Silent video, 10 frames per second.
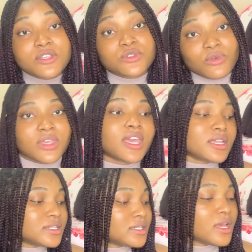So
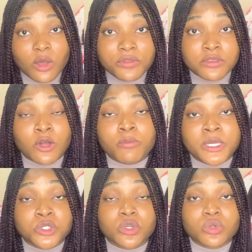yes, the second thing I'll
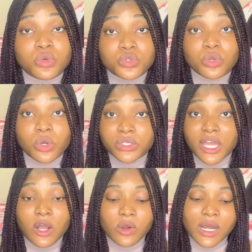mention also
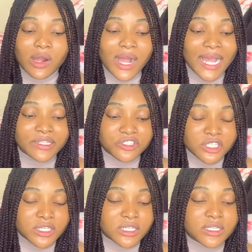under oral
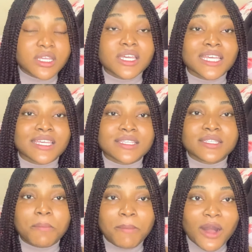hygiene
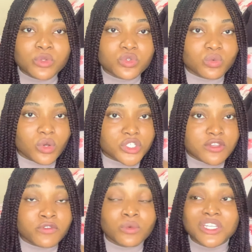is mouthwash.
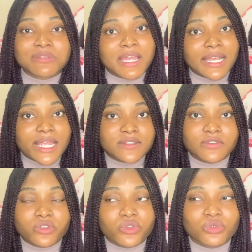If you watched my last
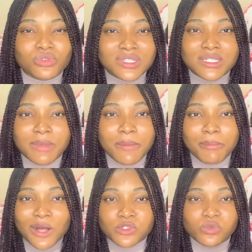video, you'll notice my
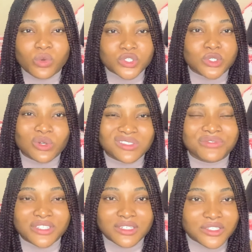mouthwash got
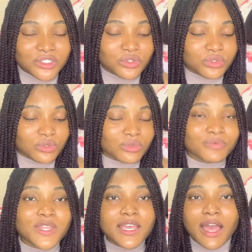finished,
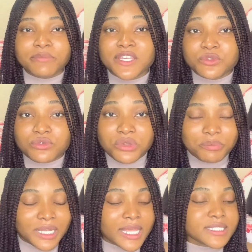so I'm yet to
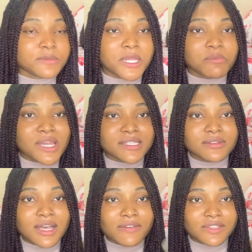replace mine, but I
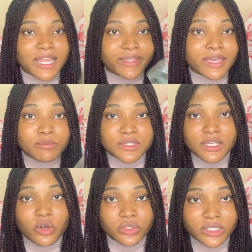still have like
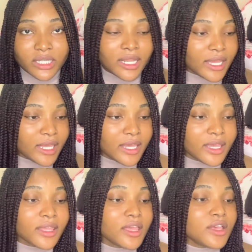empty container
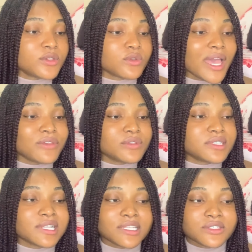here. So I use
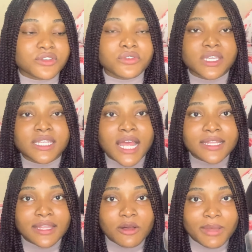the Listerine
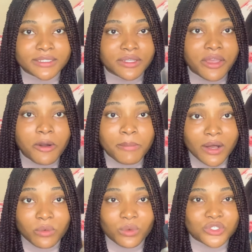antibacterial
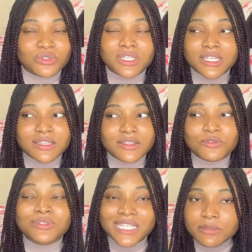mouthwash.
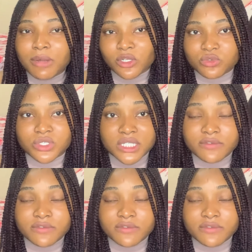You need mouthwash.